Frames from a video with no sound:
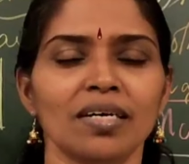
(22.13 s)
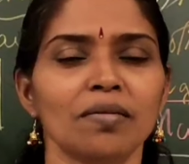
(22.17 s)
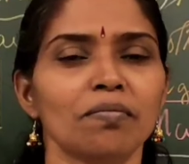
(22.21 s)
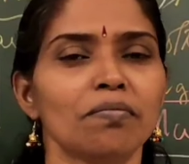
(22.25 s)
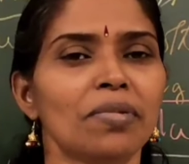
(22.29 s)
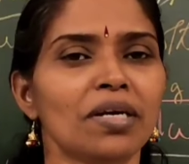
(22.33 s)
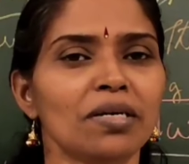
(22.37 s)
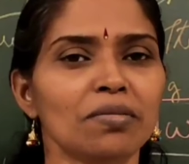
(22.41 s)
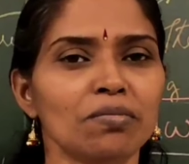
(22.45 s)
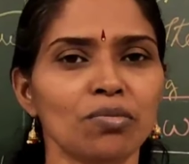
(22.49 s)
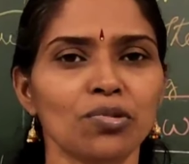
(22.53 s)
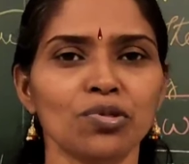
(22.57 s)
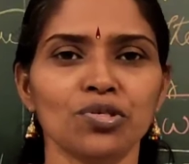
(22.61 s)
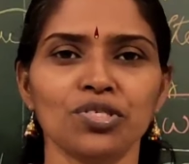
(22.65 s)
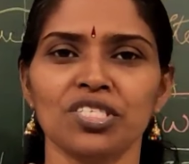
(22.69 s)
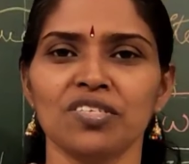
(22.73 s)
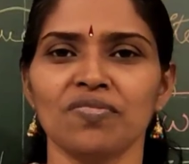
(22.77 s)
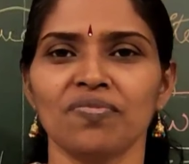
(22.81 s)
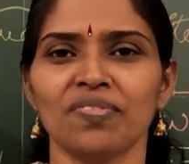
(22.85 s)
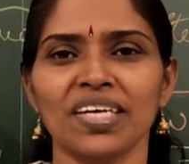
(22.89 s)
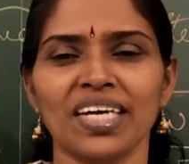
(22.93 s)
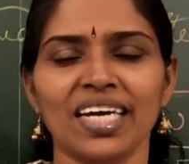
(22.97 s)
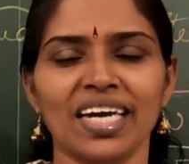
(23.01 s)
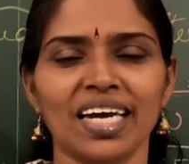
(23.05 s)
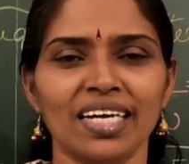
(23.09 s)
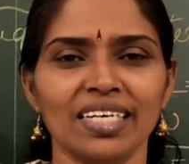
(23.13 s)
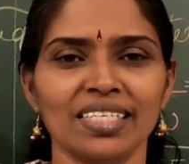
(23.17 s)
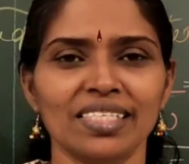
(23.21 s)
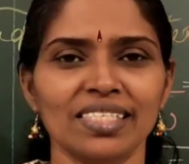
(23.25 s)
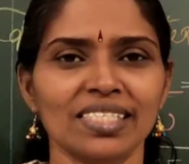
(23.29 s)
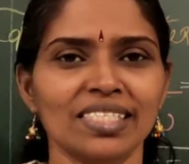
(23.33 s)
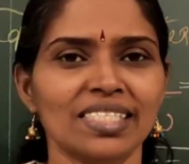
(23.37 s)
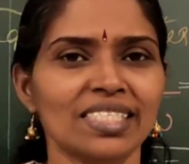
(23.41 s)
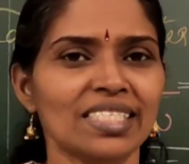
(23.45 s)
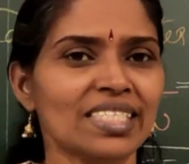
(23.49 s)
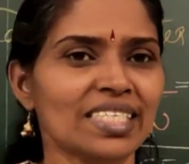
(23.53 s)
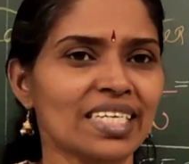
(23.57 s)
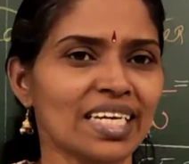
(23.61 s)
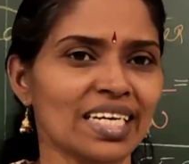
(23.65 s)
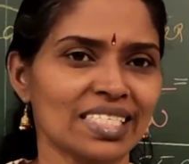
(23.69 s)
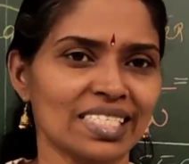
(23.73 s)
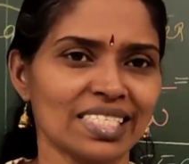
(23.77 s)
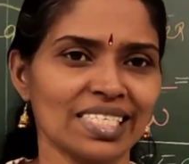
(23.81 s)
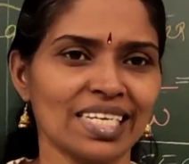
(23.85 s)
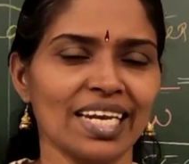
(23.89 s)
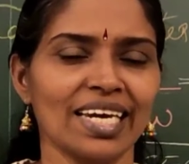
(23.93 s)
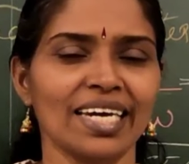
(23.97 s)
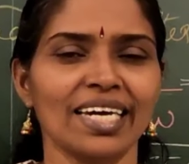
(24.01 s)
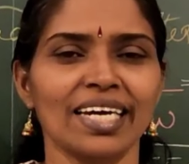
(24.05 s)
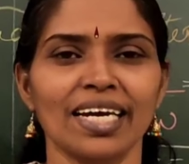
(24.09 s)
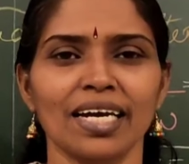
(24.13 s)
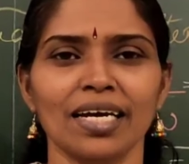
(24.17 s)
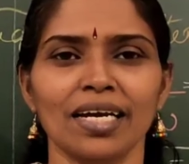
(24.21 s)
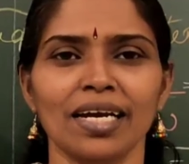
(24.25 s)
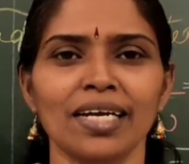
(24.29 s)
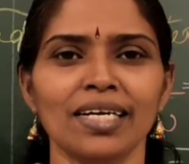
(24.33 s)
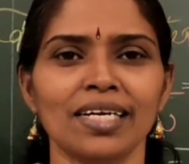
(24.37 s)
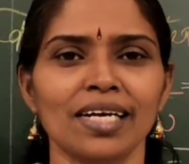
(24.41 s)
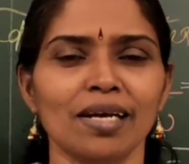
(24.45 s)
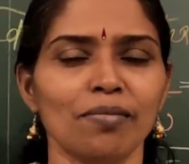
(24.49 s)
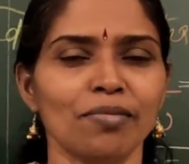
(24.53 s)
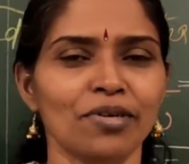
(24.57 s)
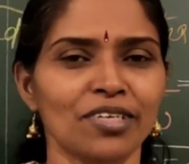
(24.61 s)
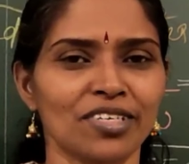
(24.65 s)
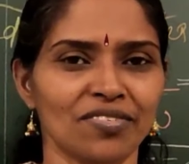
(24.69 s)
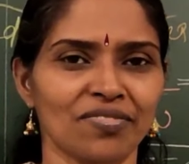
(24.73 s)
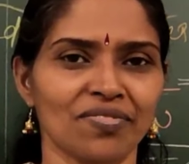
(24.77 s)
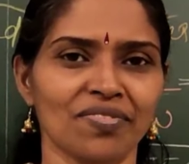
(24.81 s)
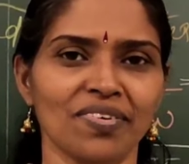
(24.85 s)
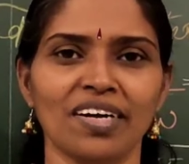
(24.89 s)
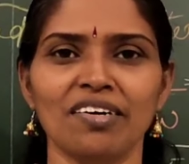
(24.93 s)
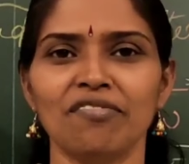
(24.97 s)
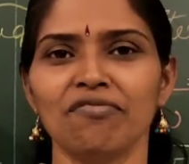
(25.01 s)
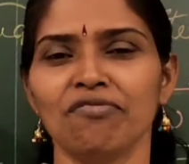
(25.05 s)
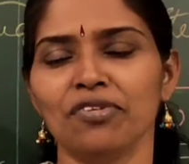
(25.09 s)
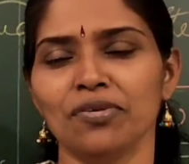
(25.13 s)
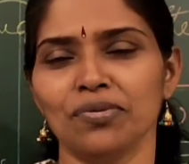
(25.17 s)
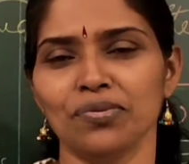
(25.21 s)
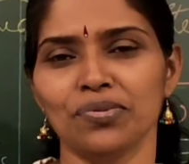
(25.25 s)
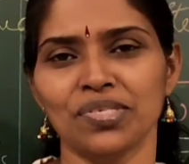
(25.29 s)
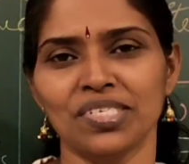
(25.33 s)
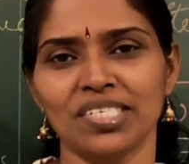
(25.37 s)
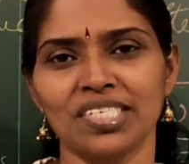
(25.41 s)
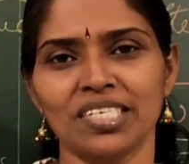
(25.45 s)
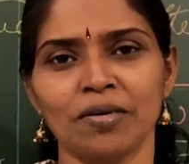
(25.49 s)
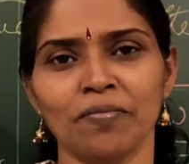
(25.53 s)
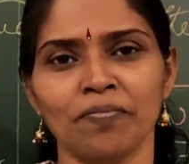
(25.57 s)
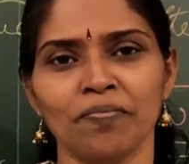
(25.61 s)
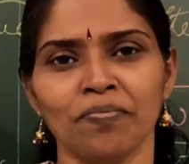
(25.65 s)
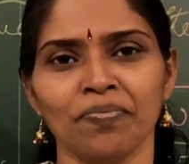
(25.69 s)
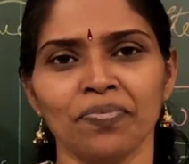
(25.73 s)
but most of the cases it gets like a little bit of confused.